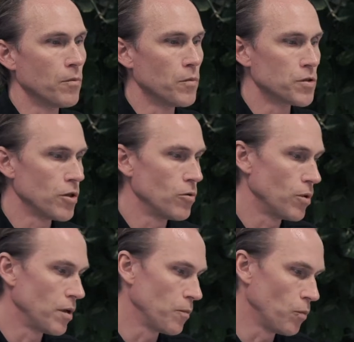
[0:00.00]

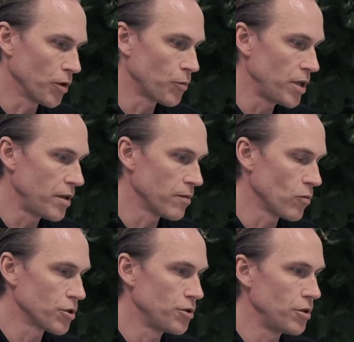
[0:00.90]
So what we then
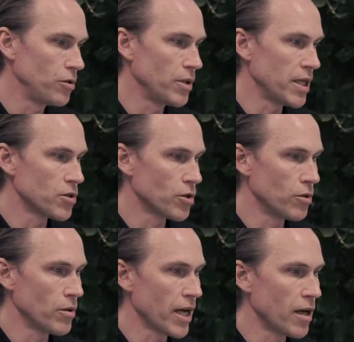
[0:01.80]
want to do is
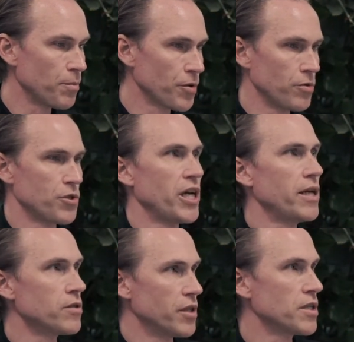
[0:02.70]
to help to
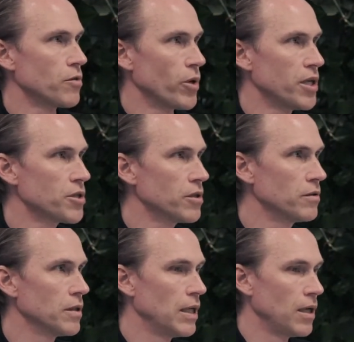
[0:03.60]
change the situation,
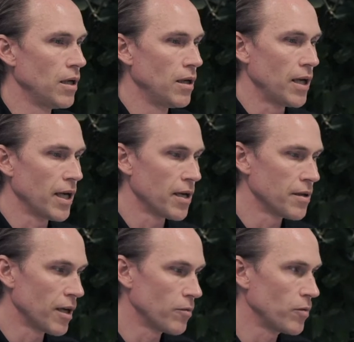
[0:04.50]

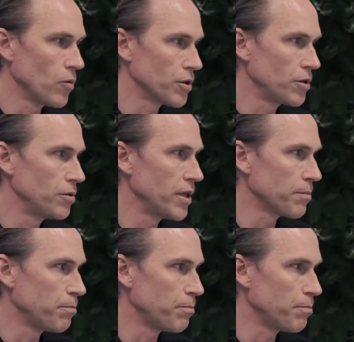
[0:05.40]
and we want to do that